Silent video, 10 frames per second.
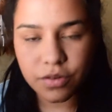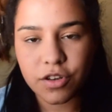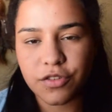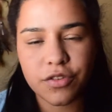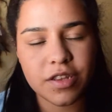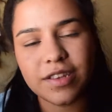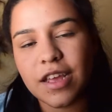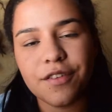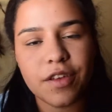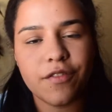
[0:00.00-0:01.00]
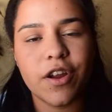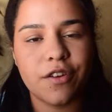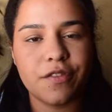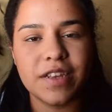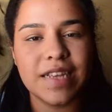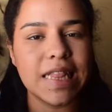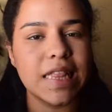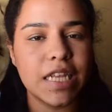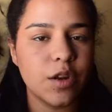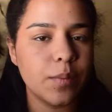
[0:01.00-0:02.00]
just for the sake of giving her face a
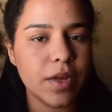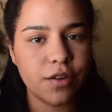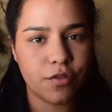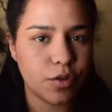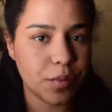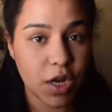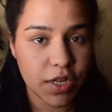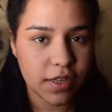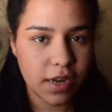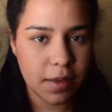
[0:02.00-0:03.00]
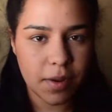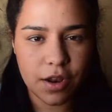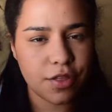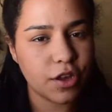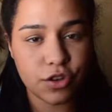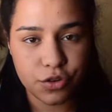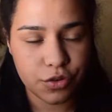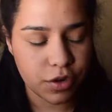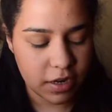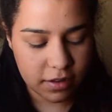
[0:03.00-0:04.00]
little bit of luminosity, but nothing too
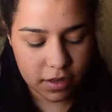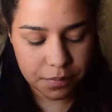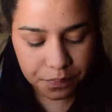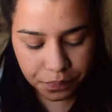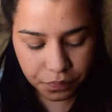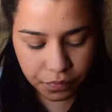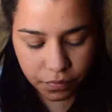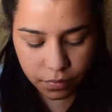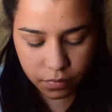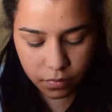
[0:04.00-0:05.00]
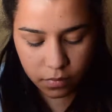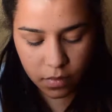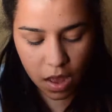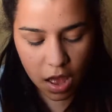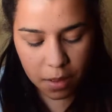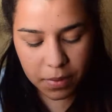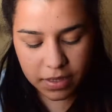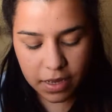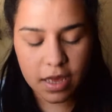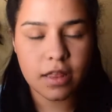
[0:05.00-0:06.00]
crazy, I'll be
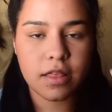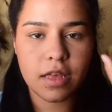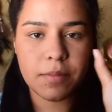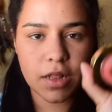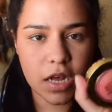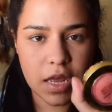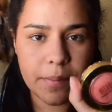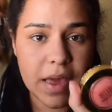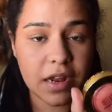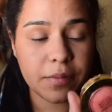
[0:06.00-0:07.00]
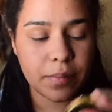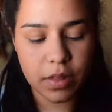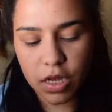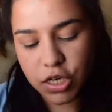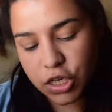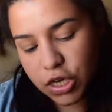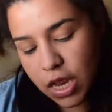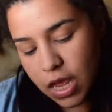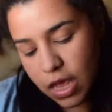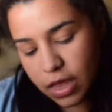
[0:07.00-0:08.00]
taking the Milani Baked Blush
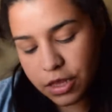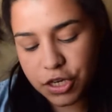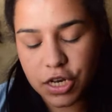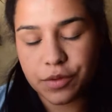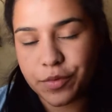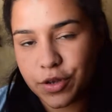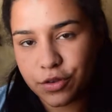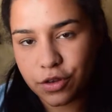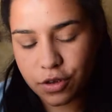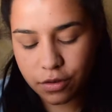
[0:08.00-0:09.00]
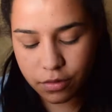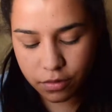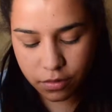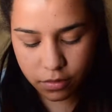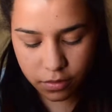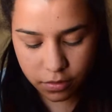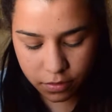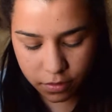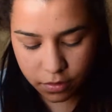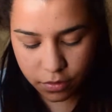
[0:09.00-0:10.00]
in the shade Luminoso,
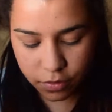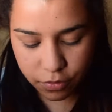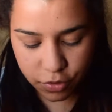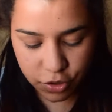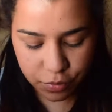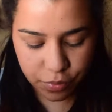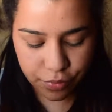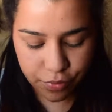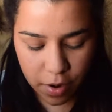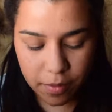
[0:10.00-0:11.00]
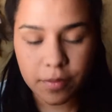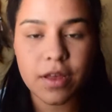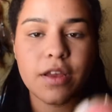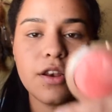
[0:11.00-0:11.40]
which you probably